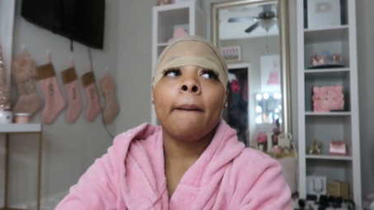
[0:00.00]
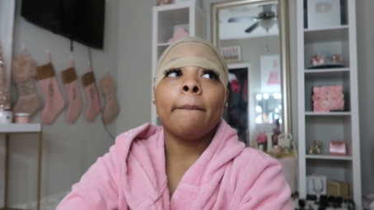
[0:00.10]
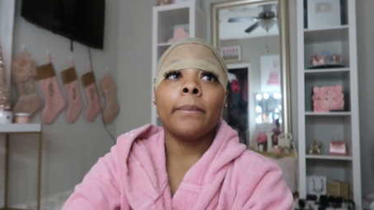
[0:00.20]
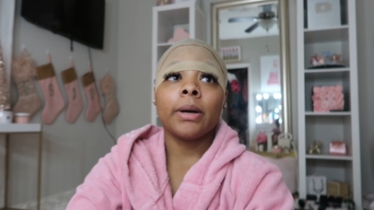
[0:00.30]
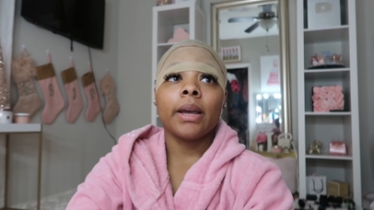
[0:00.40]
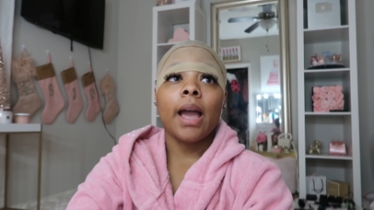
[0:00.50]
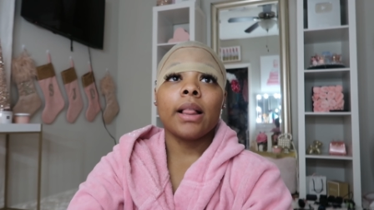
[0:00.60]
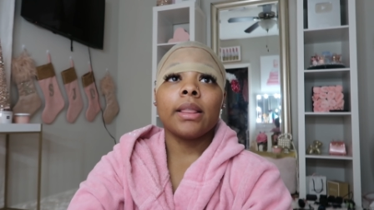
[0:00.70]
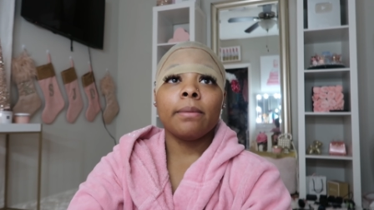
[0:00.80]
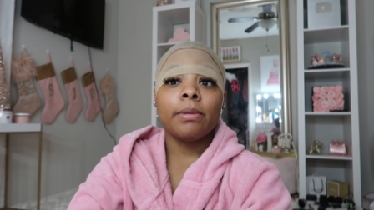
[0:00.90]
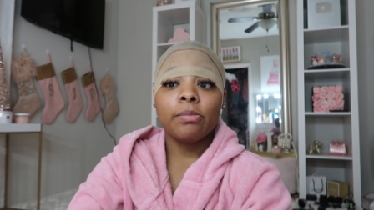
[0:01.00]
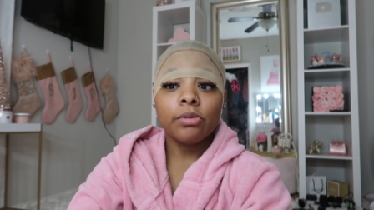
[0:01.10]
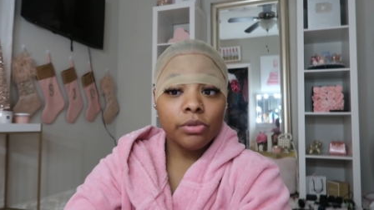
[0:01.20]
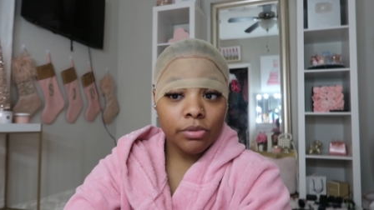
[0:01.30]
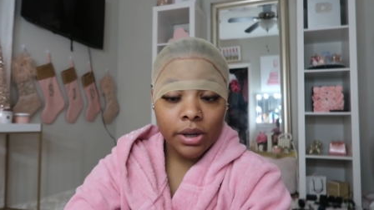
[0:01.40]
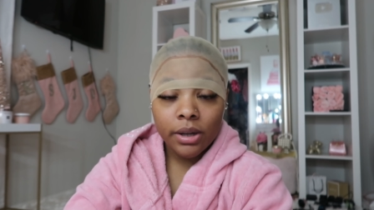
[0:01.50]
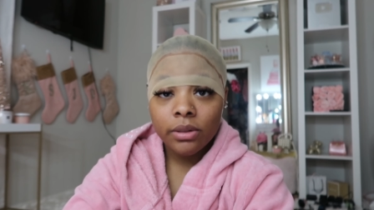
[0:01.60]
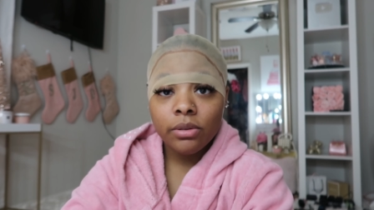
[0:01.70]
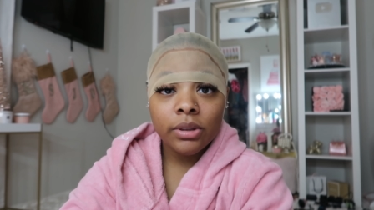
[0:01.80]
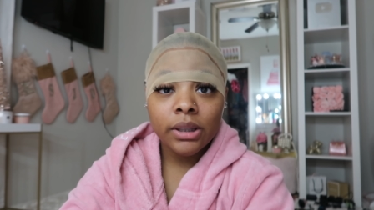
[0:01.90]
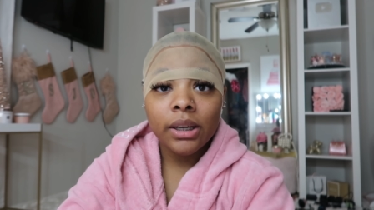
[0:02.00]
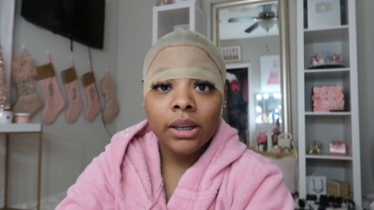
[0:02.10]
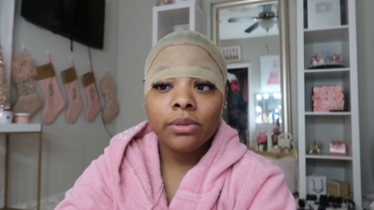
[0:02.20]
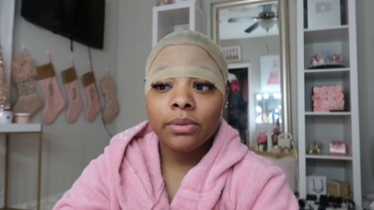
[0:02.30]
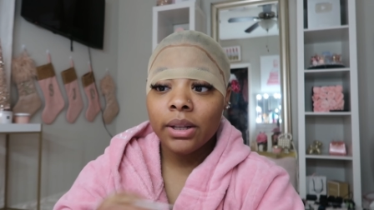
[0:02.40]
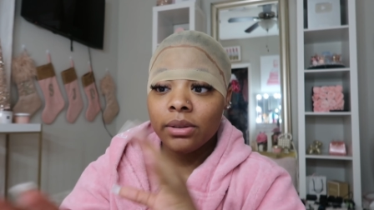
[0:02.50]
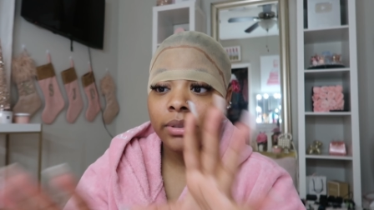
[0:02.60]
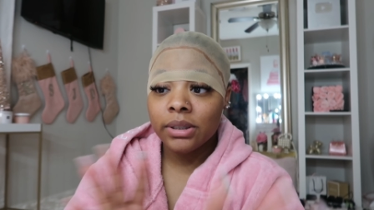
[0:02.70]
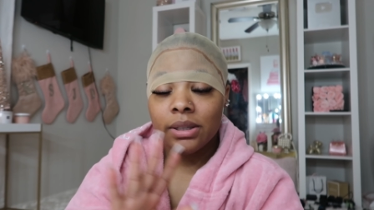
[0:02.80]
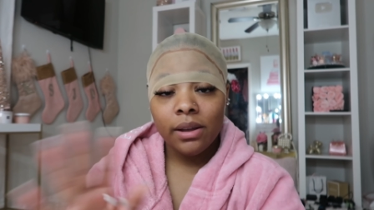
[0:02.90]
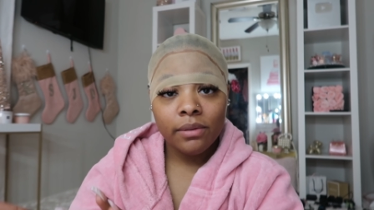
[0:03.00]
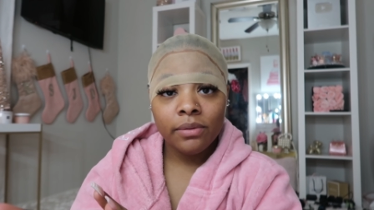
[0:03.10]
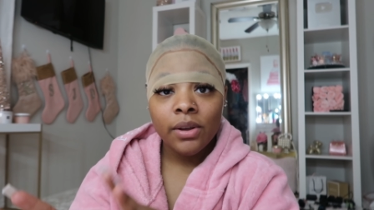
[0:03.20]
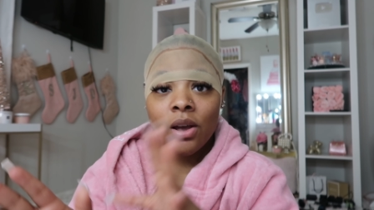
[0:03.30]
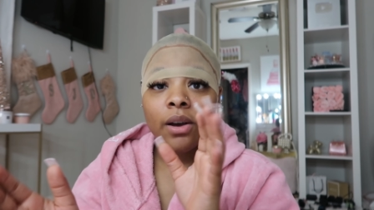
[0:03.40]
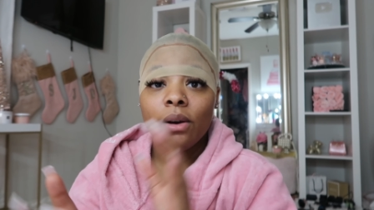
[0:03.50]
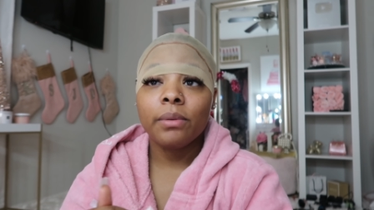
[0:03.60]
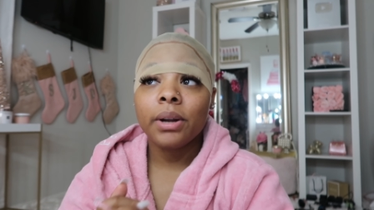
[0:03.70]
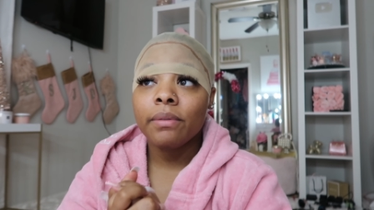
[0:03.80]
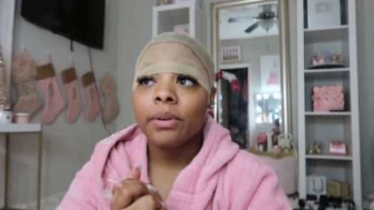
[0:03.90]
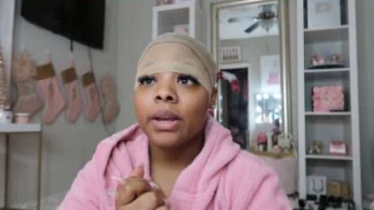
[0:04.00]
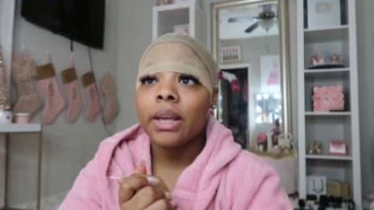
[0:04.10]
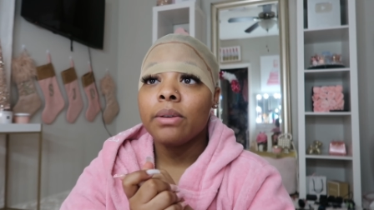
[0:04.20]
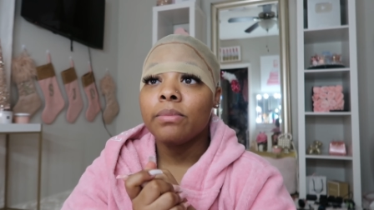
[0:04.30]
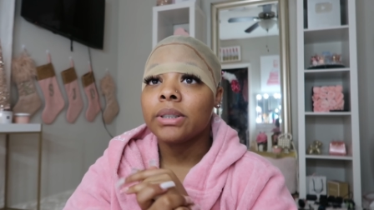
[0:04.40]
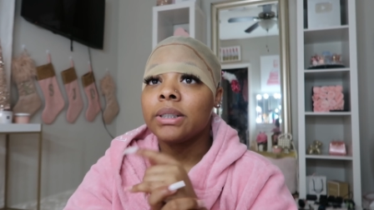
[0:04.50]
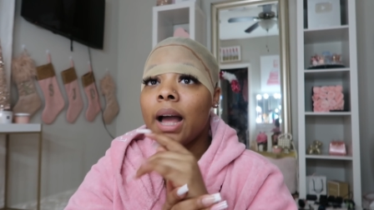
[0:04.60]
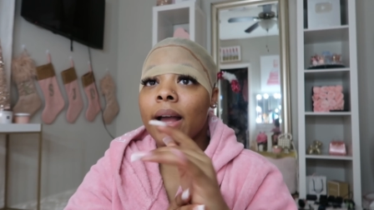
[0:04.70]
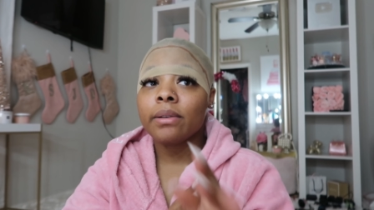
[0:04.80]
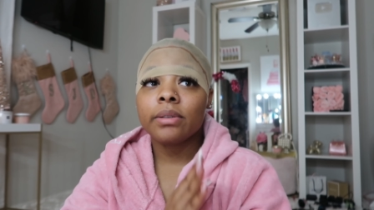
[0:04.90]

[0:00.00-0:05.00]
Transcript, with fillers: But I let people do their little thing, do their little stuff or whatever. And it was not